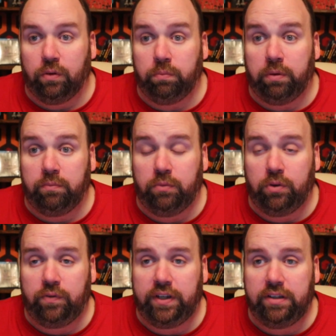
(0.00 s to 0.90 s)
group of
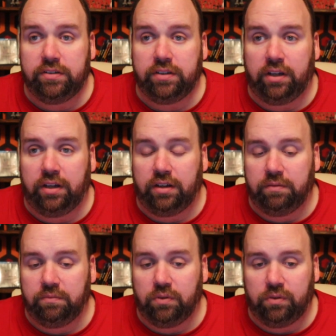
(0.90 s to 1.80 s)
movies.
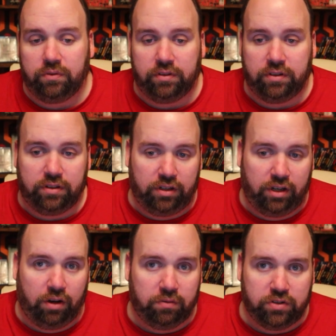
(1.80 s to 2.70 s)
You know,